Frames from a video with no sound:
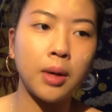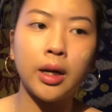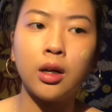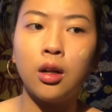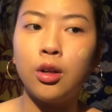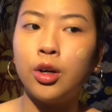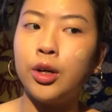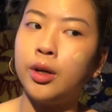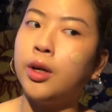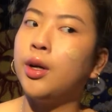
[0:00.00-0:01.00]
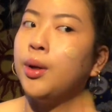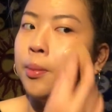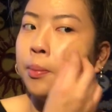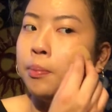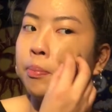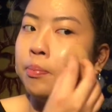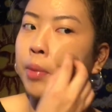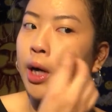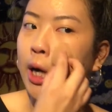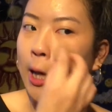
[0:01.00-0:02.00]
my color,
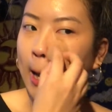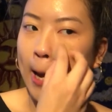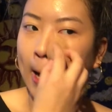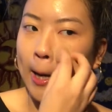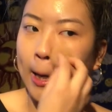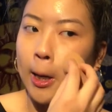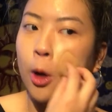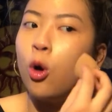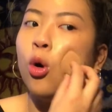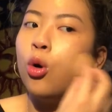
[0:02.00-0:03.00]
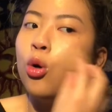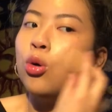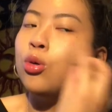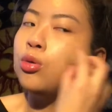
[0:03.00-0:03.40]
but I know